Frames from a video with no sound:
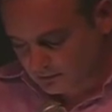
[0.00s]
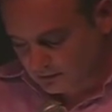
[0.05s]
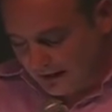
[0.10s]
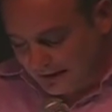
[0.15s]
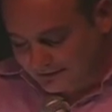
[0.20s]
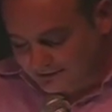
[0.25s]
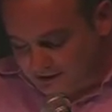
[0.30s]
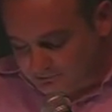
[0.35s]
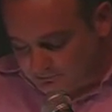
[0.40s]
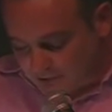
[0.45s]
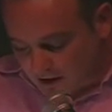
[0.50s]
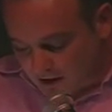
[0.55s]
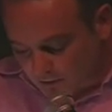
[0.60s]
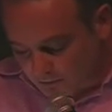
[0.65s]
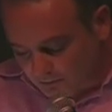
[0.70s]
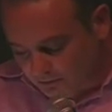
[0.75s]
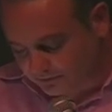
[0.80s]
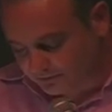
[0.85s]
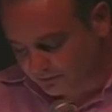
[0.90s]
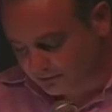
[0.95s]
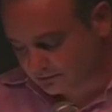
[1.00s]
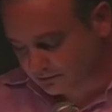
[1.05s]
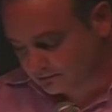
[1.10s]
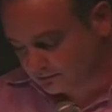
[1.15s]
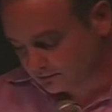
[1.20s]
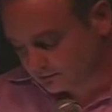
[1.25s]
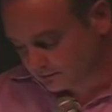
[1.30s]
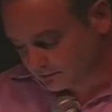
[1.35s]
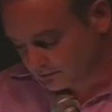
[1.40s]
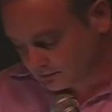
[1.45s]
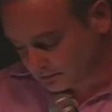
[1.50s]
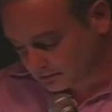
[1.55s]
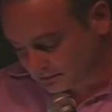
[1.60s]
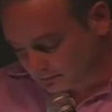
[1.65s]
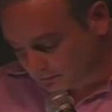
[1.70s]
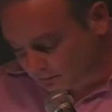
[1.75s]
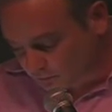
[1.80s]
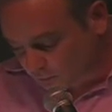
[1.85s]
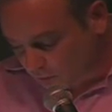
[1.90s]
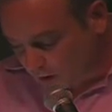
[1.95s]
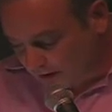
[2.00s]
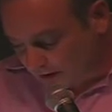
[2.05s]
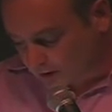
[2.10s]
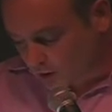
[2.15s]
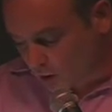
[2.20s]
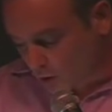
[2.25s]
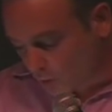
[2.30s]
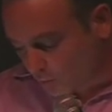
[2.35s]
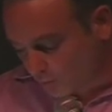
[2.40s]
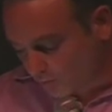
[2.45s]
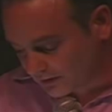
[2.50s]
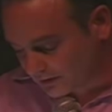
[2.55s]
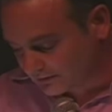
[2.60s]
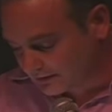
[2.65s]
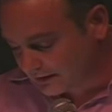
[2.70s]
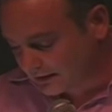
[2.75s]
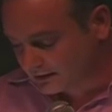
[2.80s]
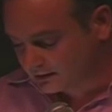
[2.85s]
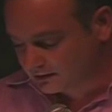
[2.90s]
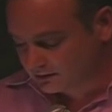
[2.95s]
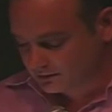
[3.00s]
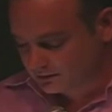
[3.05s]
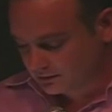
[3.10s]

I did my own thing until I was walking home one day,